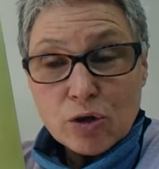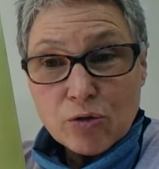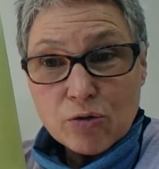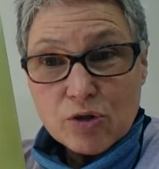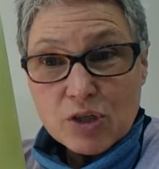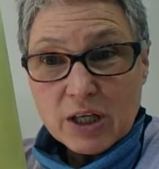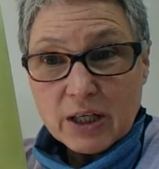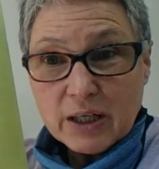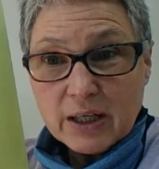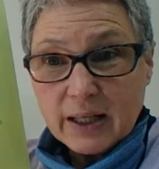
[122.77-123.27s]
little
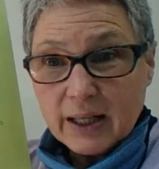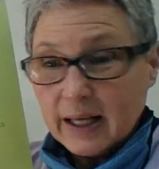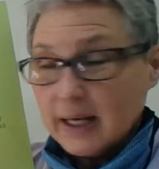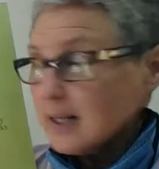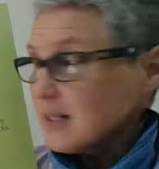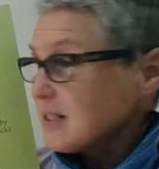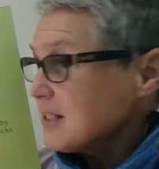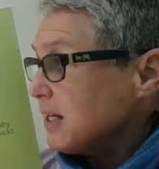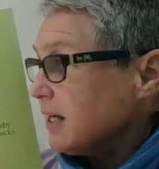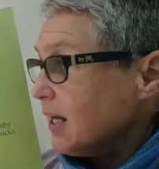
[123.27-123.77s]

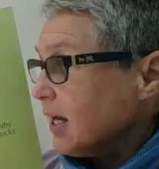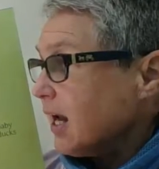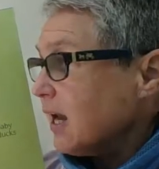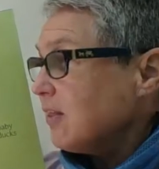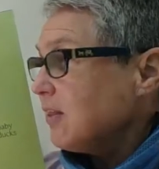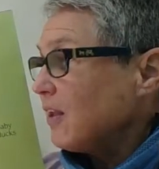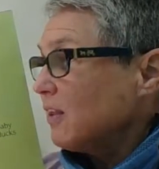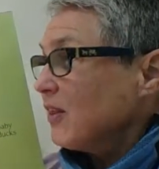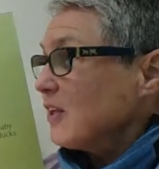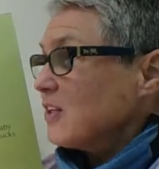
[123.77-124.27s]
ducklings,
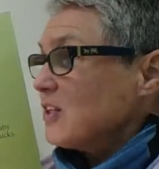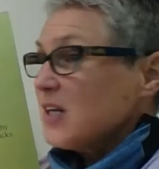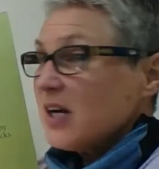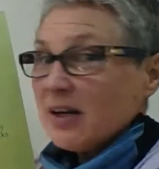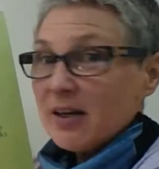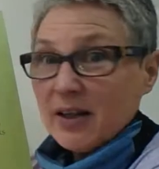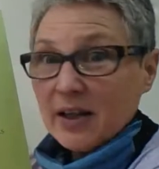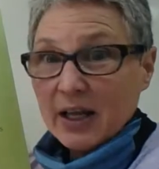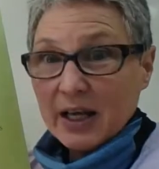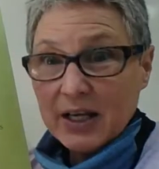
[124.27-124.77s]
and then the
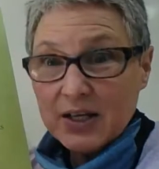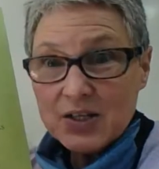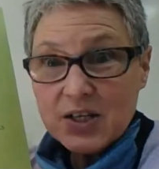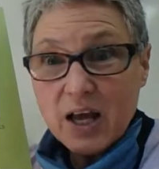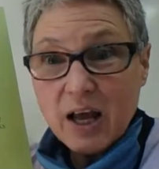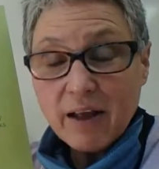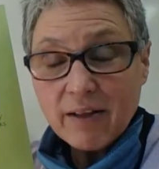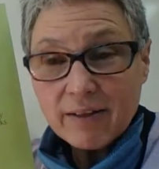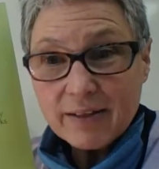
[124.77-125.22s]
ducklings